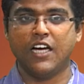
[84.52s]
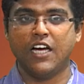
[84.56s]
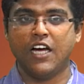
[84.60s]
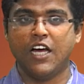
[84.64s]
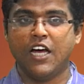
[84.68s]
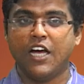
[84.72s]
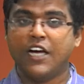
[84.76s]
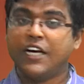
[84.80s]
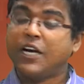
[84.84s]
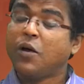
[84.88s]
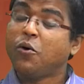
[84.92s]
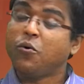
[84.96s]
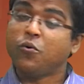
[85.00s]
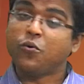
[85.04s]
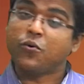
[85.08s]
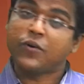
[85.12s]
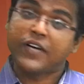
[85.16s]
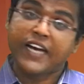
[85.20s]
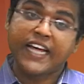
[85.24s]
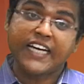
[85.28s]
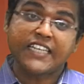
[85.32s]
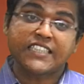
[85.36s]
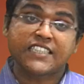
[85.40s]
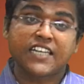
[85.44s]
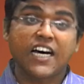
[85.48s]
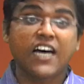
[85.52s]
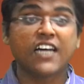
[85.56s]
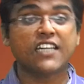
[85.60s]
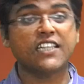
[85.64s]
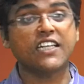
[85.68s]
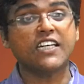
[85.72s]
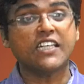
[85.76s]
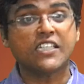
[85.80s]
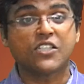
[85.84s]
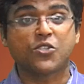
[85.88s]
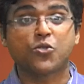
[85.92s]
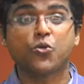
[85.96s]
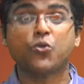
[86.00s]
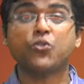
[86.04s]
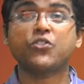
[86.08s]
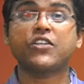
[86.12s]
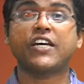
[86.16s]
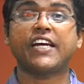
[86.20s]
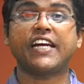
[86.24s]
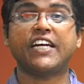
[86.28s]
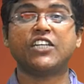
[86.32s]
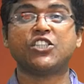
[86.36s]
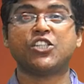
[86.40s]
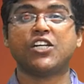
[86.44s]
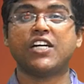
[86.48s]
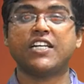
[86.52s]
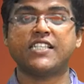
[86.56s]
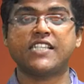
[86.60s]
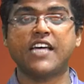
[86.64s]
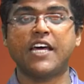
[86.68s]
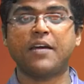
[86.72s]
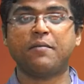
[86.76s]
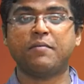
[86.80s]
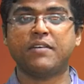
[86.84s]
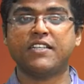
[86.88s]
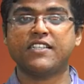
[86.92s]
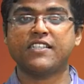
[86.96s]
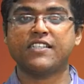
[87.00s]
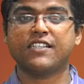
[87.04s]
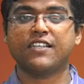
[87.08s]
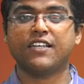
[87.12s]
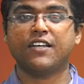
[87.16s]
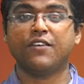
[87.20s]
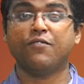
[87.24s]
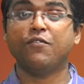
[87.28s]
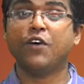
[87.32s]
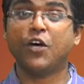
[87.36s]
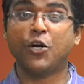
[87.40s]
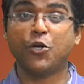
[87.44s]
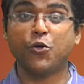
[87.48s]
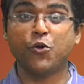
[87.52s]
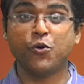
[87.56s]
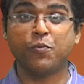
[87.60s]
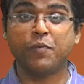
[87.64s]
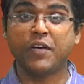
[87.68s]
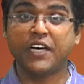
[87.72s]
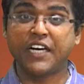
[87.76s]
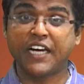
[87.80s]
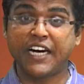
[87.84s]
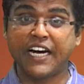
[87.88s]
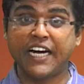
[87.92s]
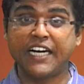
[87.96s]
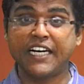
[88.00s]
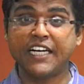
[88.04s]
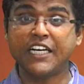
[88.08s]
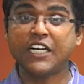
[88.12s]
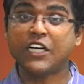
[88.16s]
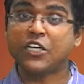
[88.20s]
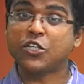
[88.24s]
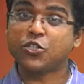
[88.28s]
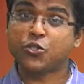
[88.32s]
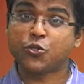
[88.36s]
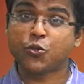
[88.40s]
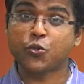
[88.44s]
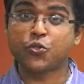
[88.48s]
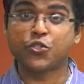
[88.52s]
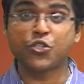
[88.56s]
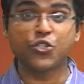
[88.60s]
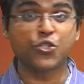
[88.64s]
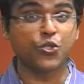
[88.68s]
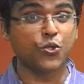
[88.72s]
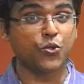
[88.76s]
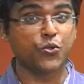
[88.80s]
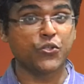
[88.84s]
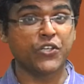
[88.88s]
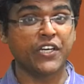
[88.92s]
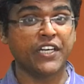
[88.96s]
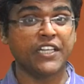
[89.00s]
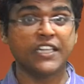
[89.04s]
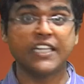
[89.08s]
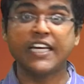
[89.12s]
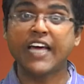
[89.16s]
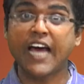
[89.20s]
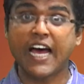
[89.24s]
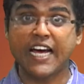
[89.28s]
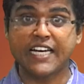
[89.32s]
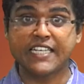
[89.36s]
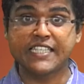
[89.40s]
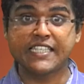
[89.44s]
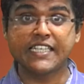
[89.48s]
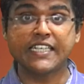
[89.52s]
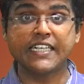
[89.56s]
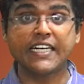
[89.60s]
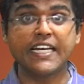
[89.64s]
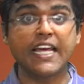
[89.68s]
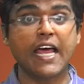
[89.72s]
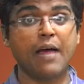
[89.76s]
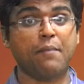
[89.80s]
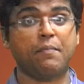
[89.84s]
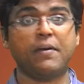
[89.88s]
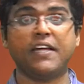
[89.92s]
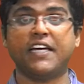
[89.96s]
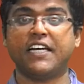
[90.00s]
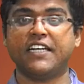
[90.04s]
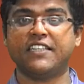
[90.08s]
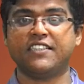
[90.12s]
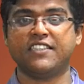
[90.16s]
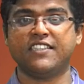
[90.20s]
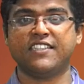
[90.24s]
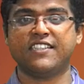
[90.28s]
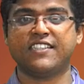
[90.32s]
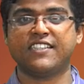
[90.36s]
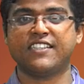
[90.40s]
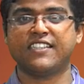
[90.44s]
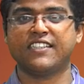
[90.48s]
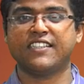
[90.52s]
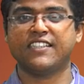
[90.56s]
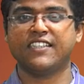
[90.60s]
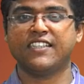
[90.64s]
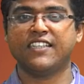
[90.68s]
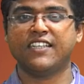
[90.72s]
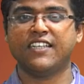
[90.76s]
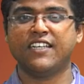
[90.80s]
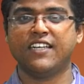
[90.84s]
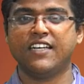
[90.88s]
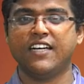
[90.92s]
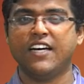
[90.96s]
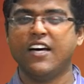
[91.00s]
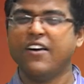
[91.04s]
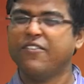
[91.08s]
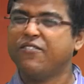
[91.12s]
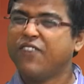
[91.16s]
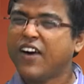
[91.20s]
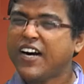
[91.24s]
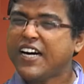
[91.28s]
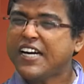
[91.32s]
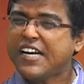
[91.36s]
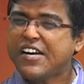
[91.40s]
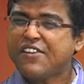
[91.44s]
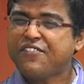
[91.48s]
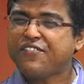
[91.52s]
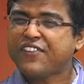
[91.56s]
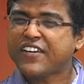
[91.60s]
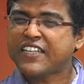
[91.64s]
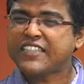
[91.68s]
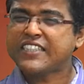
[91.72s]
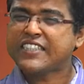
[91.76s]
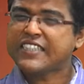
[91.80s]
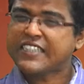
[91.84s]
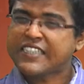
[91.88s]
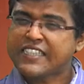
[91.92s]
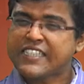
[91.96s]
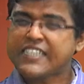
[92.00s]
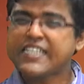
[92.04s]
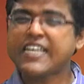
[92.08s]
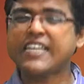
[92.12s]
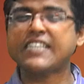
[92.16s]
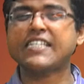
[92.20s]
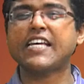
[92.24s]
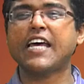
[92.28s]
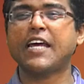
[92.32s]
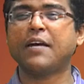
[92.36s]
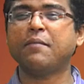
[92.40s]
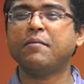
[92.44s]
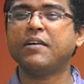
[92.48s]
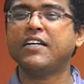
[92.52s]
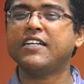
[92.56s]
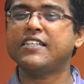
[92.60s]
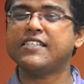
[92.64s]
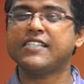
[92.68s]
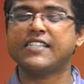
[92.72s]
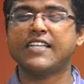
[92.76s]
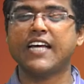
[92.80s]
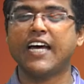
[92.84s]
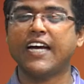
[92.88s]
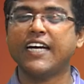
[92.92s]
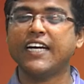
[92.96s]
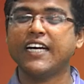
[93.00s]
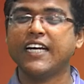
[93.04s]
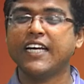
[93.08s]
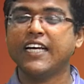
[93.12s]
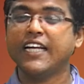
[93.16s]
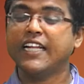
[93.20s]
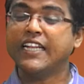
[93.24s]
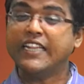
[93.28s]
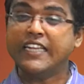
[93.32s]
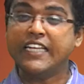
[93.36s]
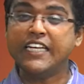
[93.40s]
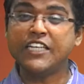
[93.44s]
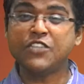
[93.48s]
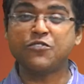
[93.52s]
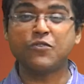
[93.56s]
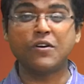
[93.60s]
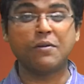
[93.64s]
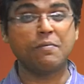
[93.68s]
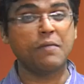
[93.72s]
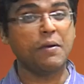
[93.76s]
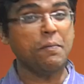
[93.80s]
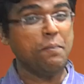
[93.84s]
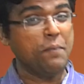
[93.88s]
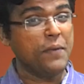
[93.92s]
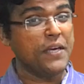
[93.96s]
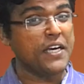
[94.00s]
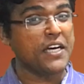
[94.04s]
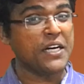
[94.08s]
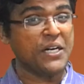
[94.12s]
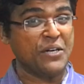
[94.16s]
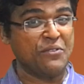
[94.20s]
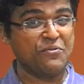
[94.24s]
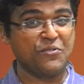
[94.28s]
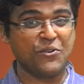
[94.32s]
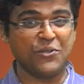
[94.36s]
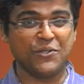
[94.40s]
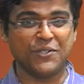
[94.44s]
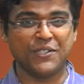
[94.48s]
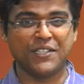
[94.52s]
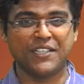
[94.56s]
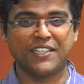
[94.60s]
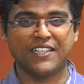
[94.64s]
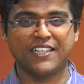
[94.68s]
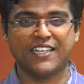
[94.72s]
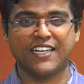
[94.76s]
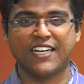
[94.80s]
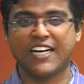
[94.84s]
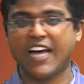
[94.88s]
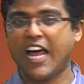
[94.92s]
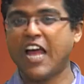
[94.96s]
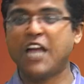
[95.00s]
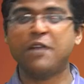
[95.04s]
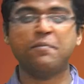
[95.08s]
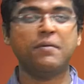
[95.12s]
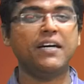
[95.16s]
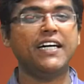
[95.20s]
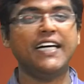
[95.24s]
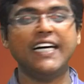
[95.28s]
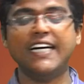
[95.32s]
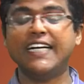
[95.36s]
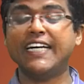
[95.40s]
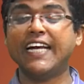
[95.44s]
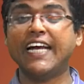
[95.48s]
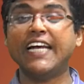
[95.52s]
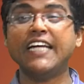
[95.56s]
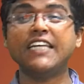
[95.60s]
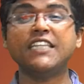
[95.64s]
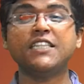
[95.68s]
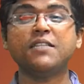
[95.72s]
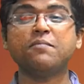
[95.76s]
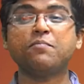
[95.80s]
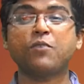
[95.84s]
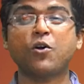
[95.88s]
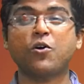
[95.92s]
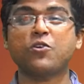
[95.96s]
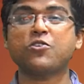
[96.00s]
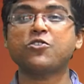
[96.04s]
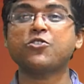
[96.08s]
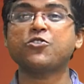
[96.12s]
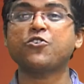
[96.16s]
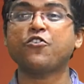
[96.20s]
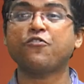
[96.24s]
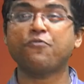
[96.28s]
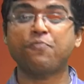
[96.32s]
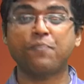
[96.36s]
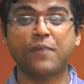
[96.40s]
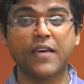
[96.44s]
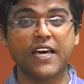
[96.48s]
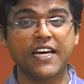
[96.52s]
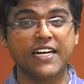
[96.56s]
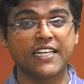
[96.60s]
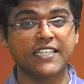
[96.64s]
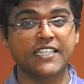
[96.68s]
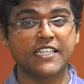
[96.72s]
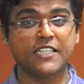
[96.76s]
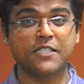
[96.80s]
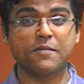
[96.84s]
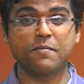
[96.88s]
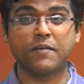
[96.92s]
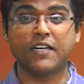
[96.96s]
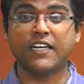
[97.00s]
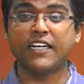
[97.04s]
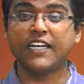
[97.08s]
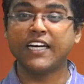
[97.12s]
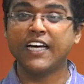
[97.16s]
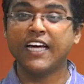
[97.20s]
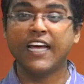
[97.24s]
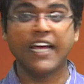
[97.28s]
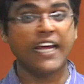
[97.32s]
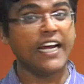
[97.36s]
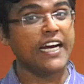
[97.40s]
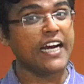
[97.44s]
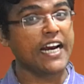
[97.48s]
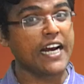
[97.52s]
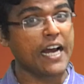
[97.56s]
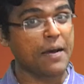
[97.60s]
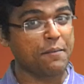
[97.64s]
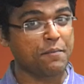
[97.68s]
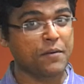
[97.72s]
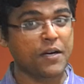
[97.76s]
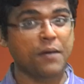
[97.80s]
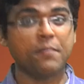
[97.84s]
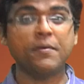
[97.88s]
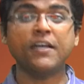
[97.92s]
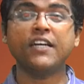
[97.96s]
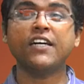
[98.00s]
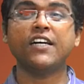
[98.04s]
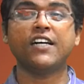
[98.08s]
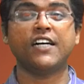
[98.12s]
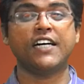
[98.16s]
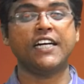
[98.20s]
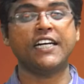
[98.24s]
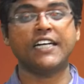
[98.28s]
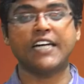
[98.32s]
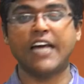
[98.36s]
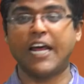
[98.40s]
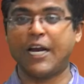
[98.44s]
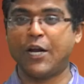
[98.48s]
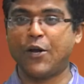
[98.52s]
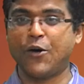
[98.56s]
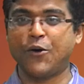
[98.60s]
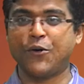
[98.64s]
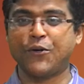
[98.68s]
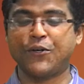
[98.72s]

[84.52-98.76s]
Now next are the resource creation assignments, where you will be creating resources using the ICT applications. One difference in this assignment is that these will be peer review. I will be detailing the process of peer assessment in an upcoming learning dialogue.